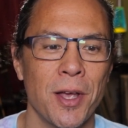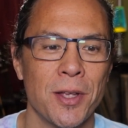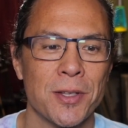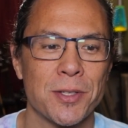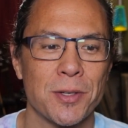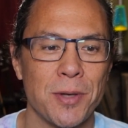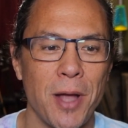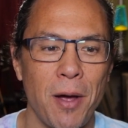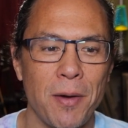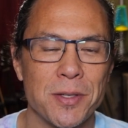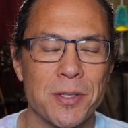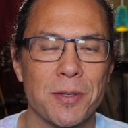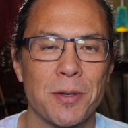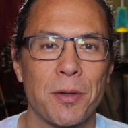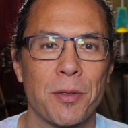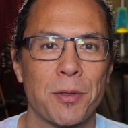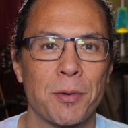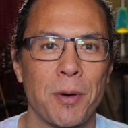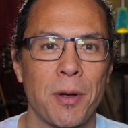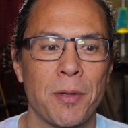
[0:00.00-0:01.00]
So now he's going
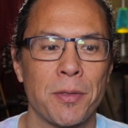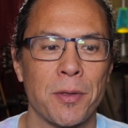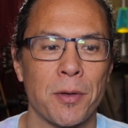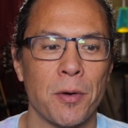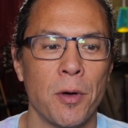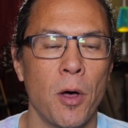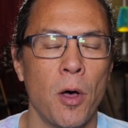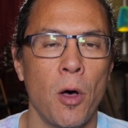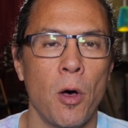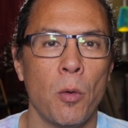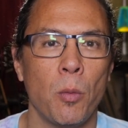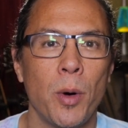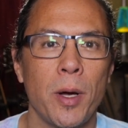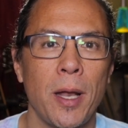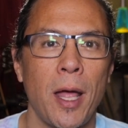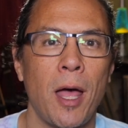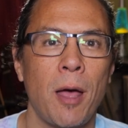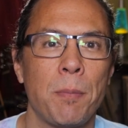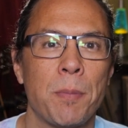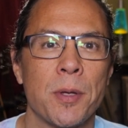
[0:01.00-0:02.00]
to throw out the
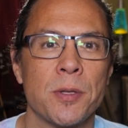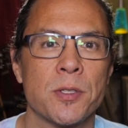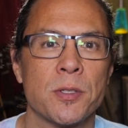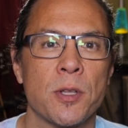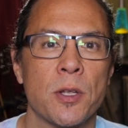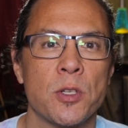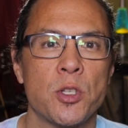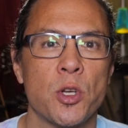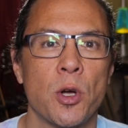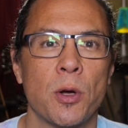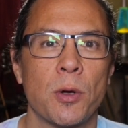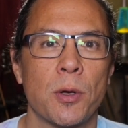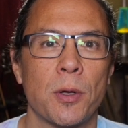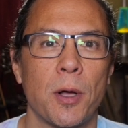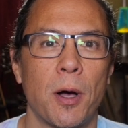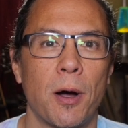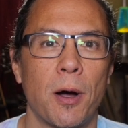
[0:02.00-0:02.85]
what happens in the jungle